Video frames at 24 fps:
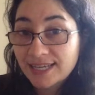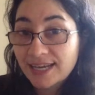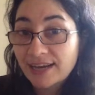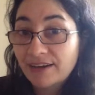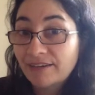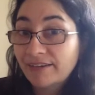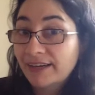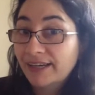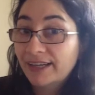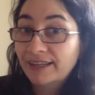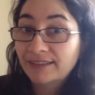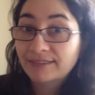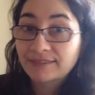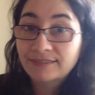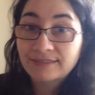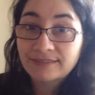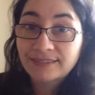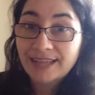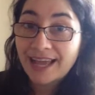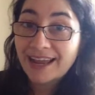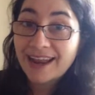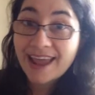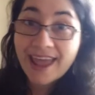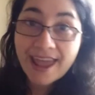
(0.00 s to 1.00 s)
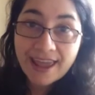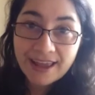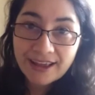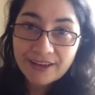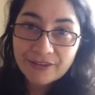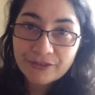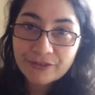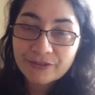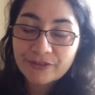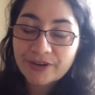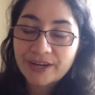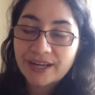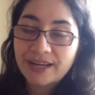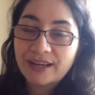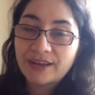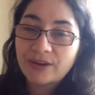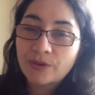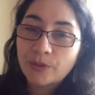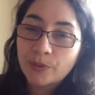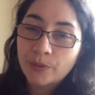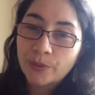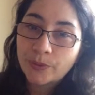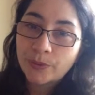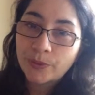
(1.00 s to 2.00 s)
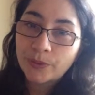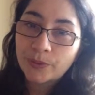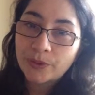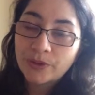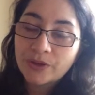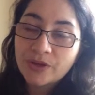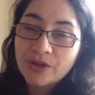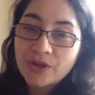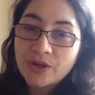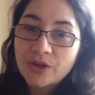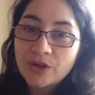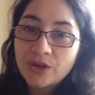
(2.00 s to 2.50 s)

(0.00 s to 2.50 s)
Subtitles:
dairy and egg-free, or